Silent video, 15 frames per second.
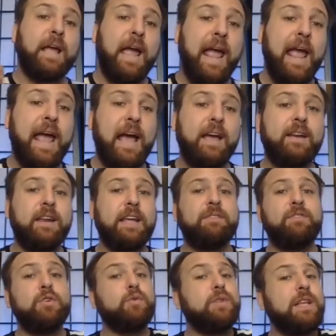And
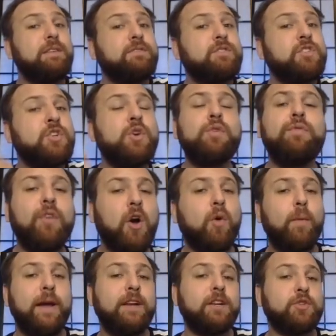if you live too far
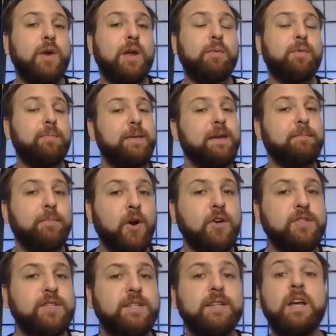away to train with me in
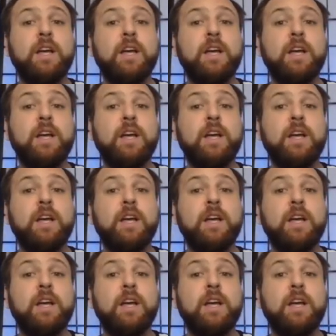person,